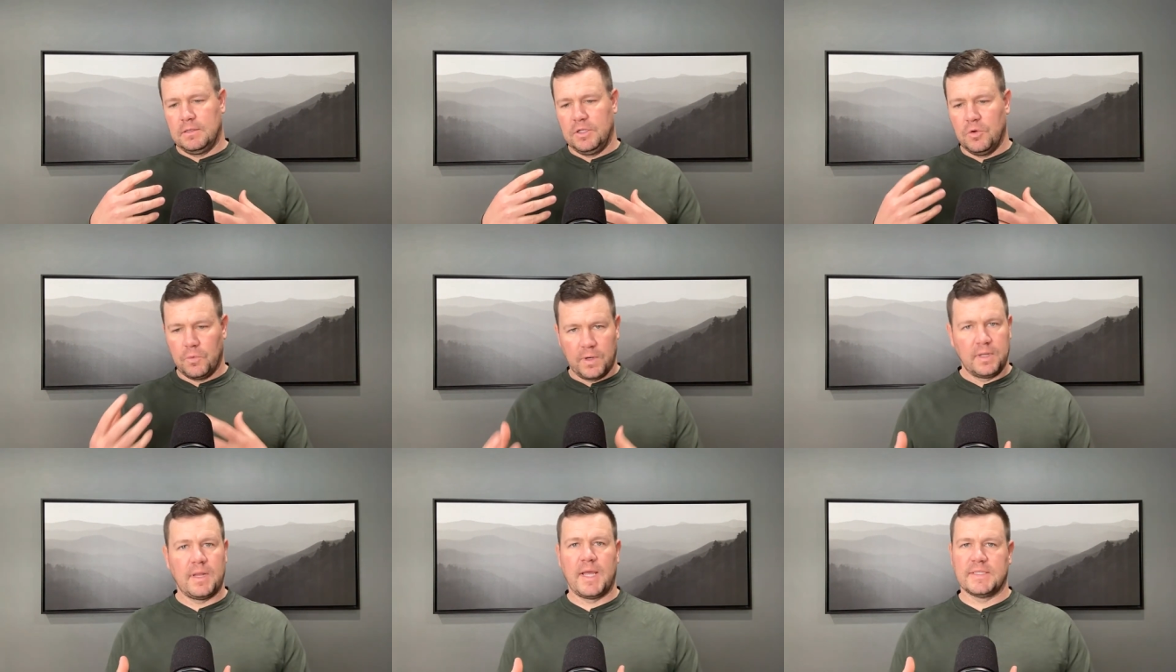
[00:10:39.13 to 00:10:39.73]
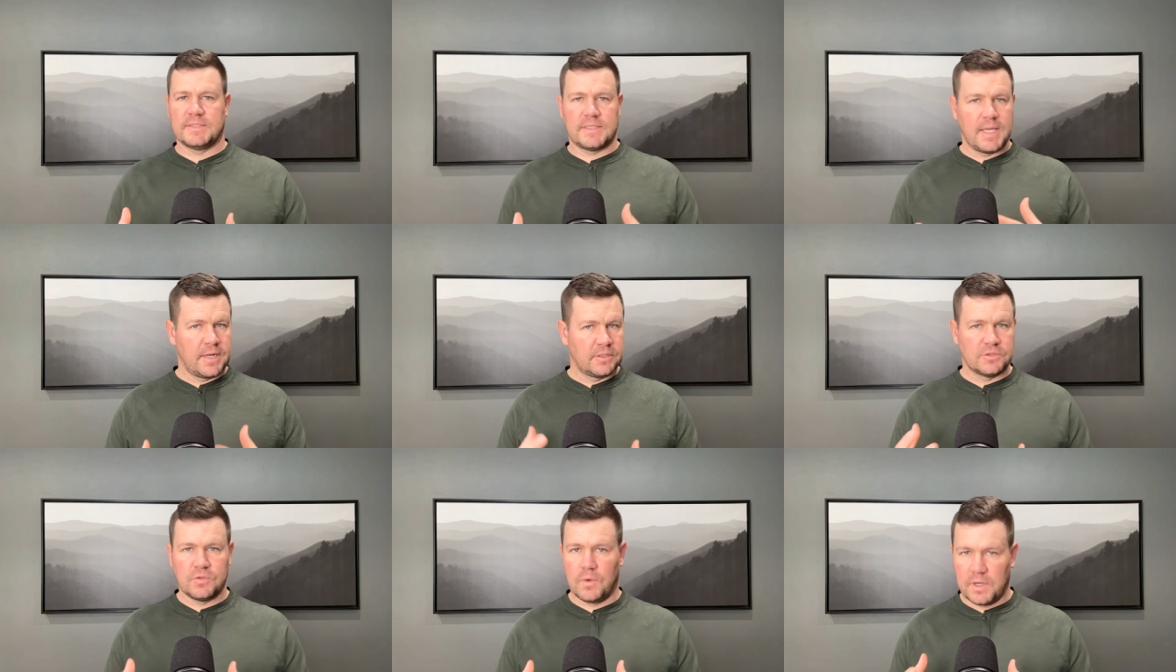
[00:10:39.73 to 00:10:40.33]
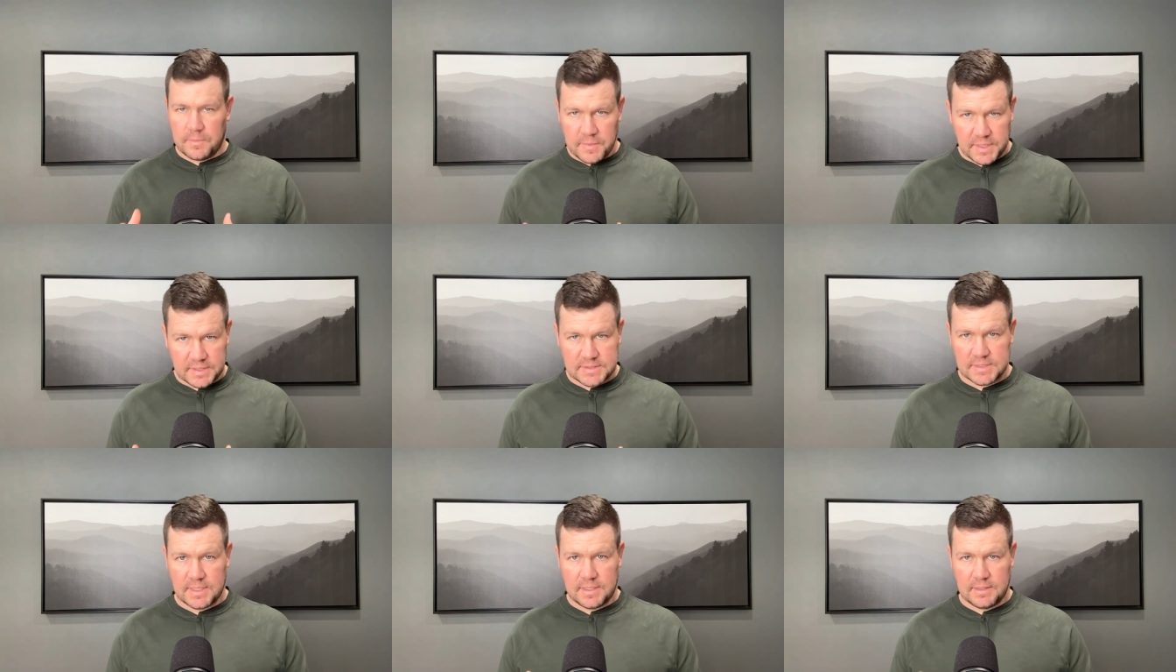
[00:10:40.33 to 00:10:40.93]
you realize 10 or 20
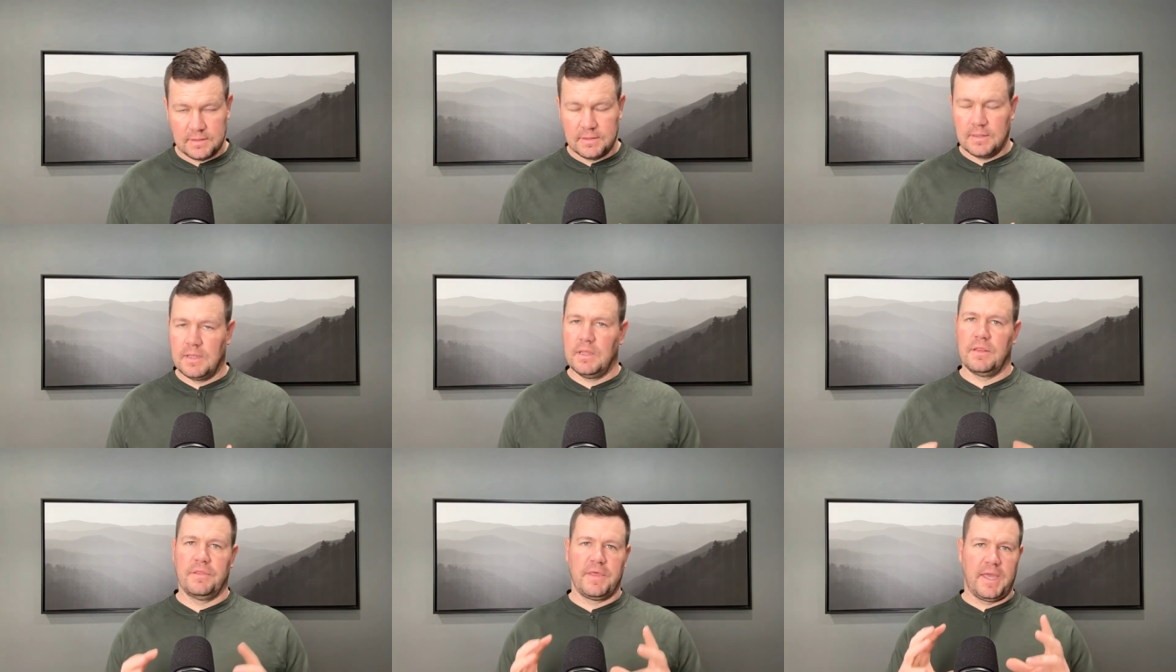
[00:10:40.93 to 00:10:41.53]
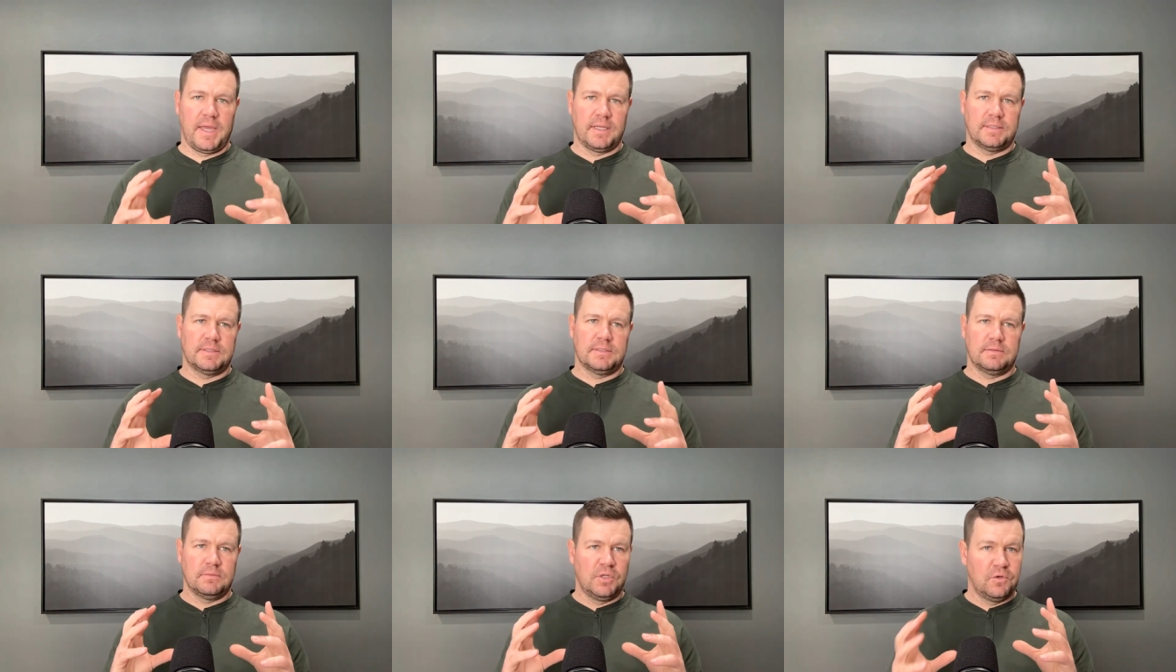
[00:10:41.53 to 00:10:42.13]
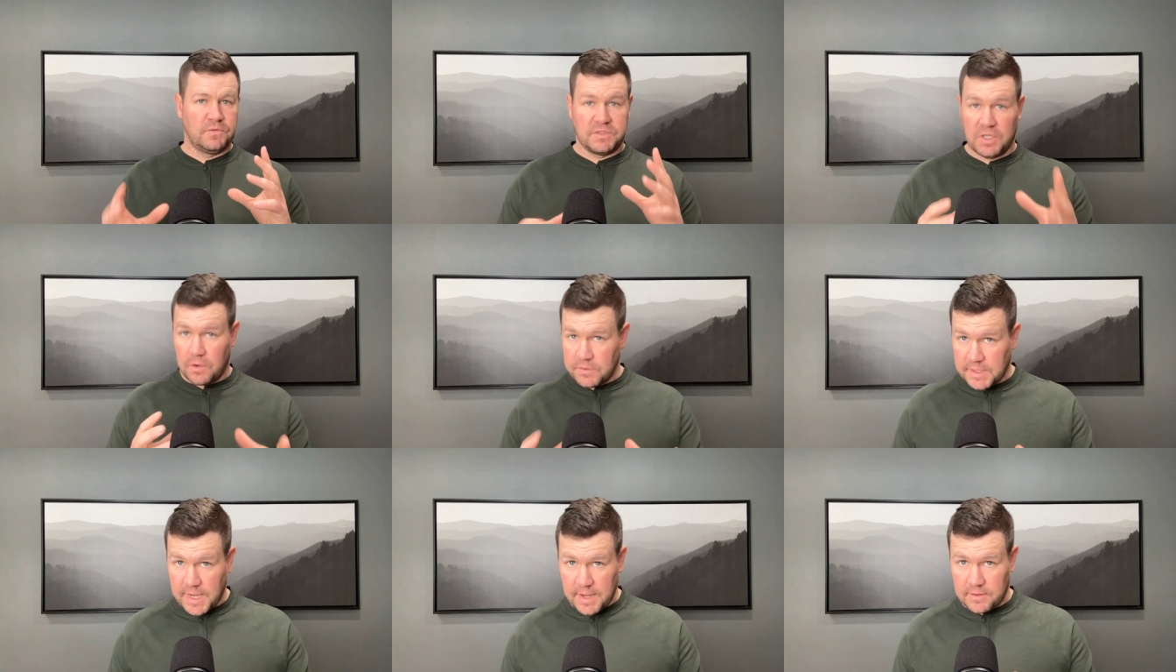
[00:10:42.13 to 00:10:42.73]
minutes in that you've
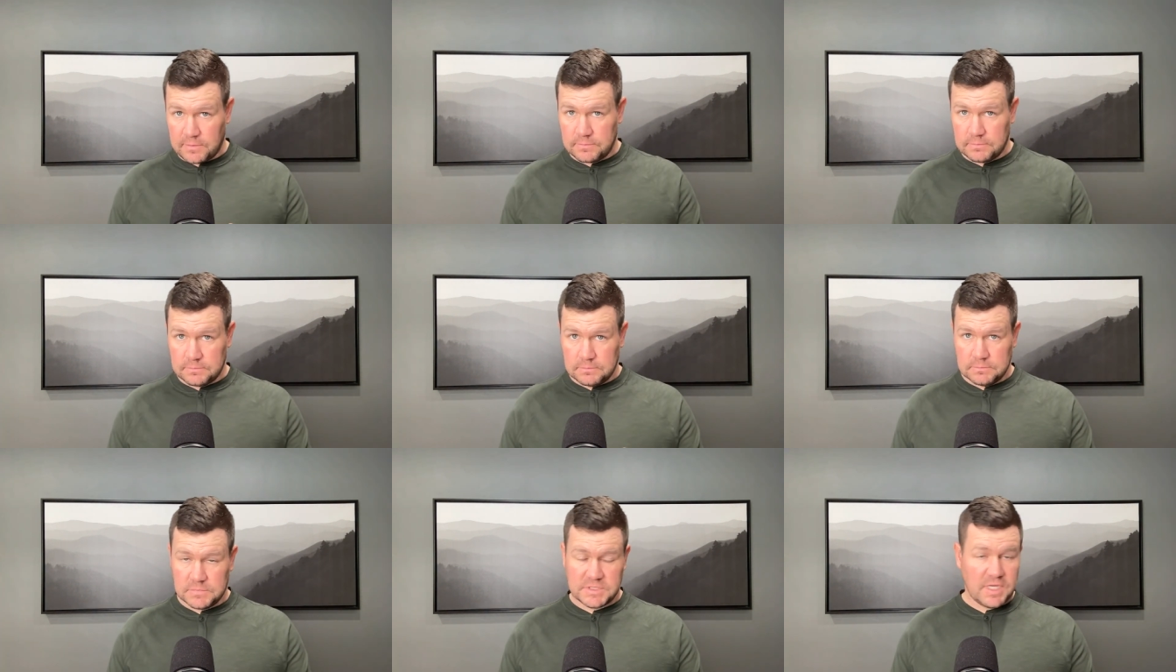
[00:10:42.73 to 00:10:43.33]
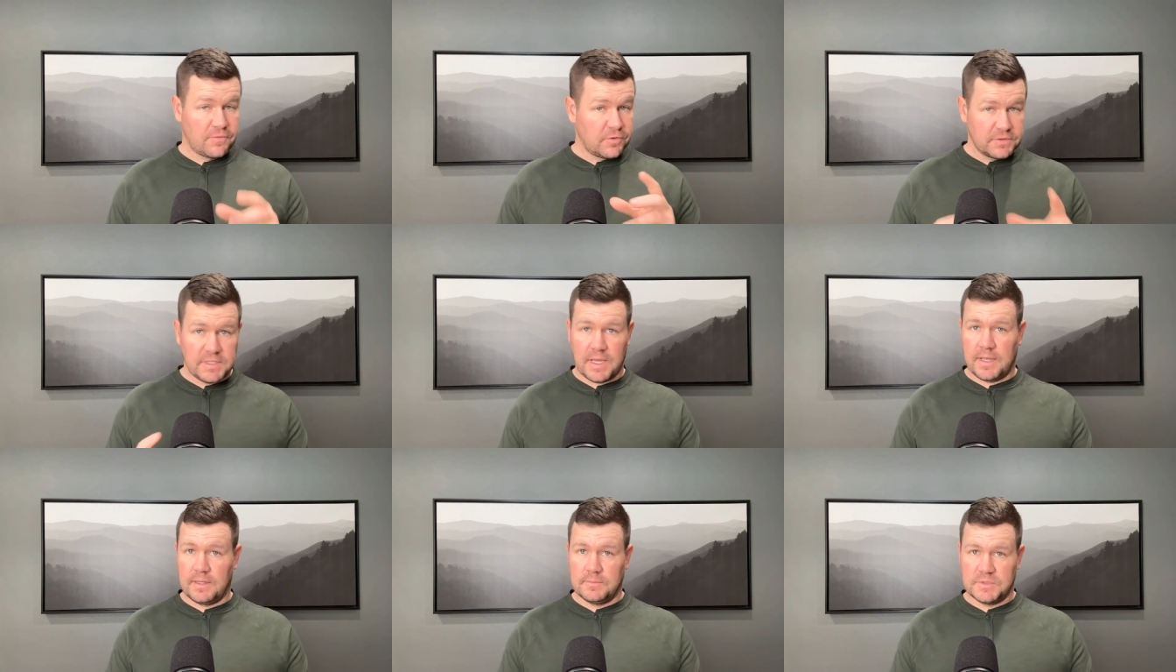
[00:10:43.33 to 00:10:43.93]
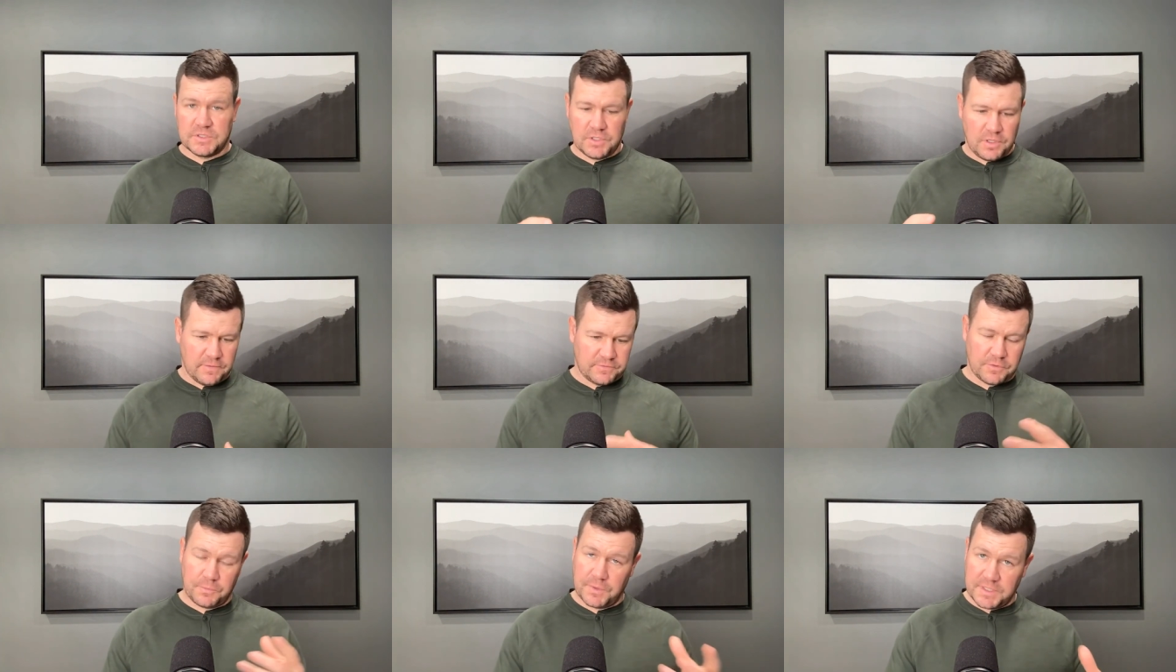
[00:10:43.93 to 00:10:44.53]
zoned out several times, so you
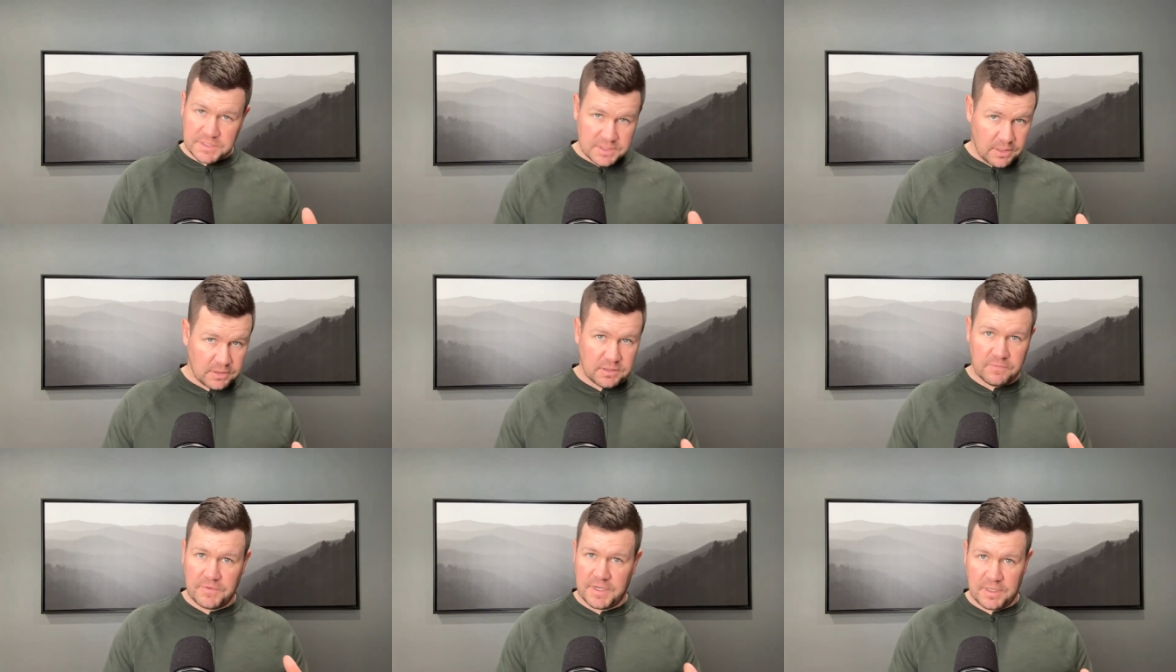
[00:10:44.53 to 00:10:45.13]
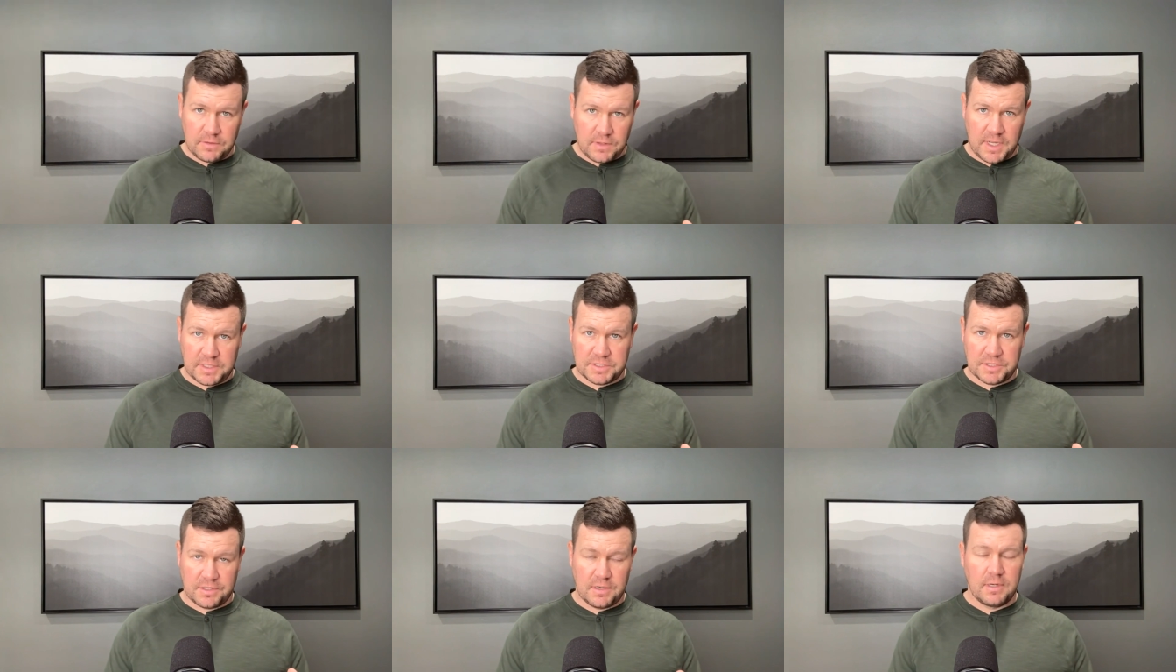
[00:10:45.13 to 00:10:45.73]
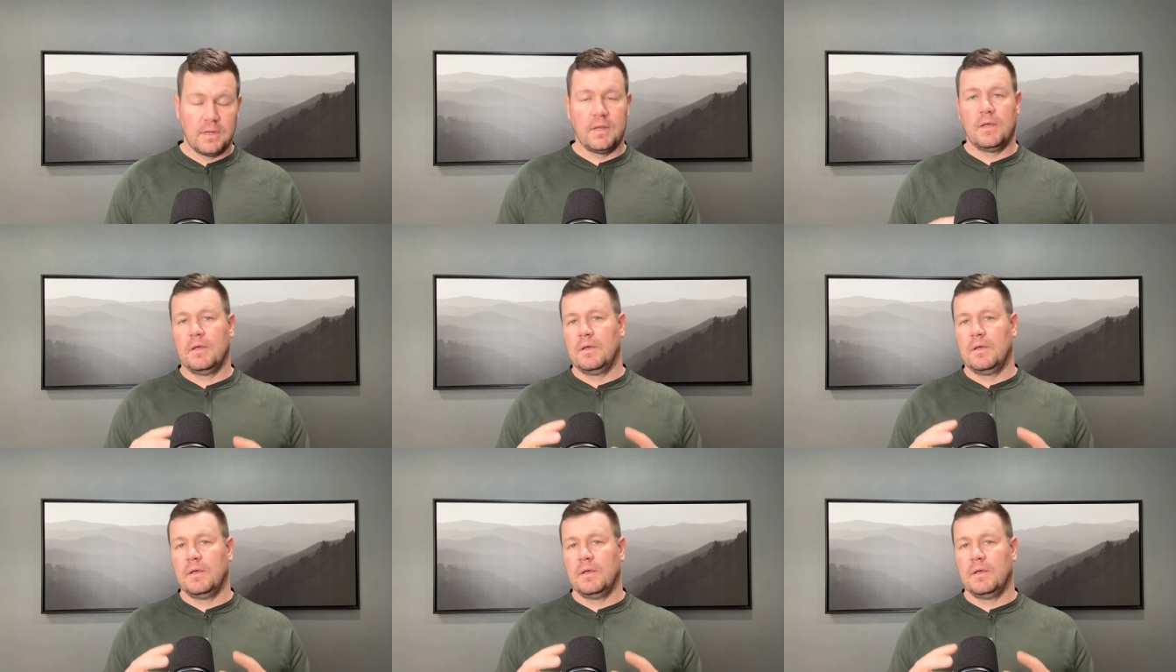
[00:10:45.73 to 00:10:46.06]
have to restart the video lecture